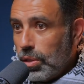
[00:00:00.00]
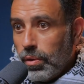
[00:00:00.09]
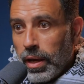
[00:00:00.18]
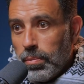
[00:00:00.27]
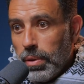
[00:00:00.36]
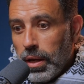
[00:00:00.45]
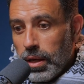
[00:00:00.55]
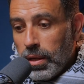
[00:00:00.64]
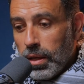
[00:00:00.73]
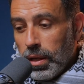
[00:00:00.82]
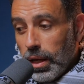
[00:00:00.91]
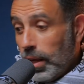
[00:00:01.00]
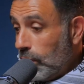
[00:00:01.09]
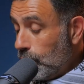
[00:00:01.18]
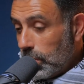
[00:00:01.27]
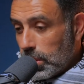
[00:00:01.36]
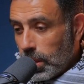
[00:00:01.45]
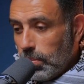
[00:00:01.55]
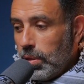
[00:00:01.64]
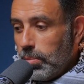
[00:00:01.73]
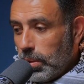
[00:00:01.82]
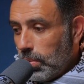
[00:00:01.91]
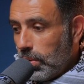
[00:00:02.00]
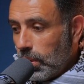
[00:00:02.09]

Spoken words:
So APAN, and I joined as a committee member,